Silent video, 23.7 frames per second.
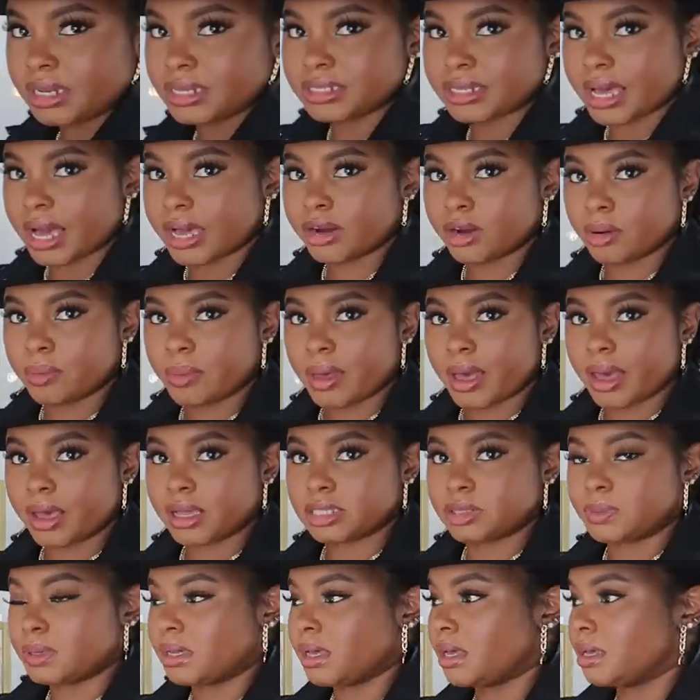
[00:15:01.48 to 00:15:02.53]
designer
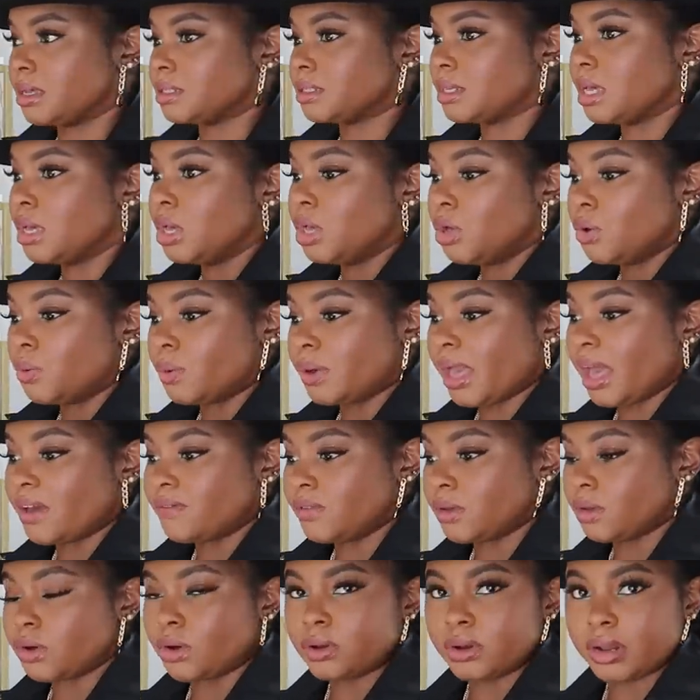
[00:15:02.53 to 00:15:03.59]
bags because we
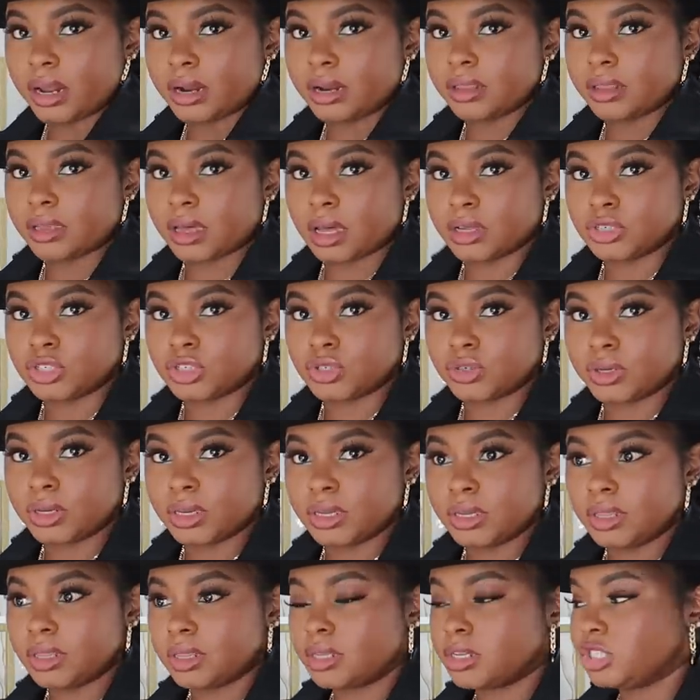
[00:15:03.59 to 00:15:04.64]
haven't gone out of the
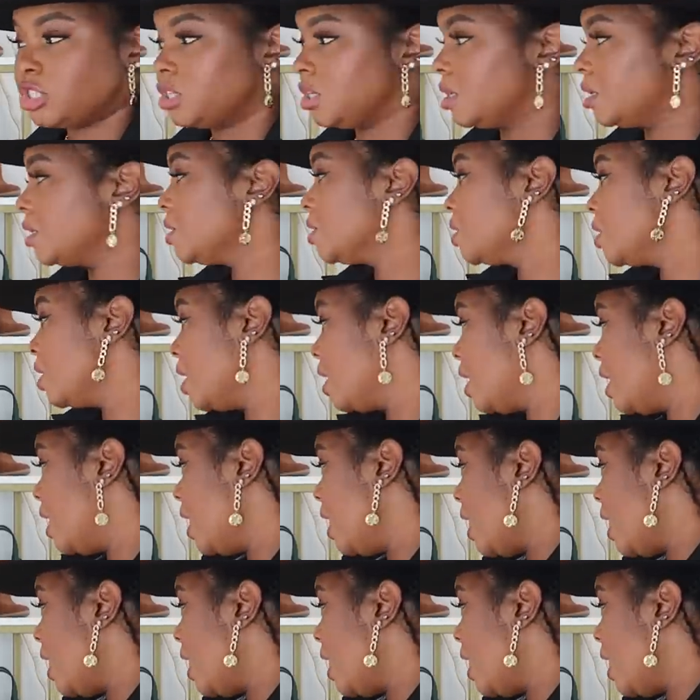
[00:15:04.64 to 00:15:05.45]
country this year,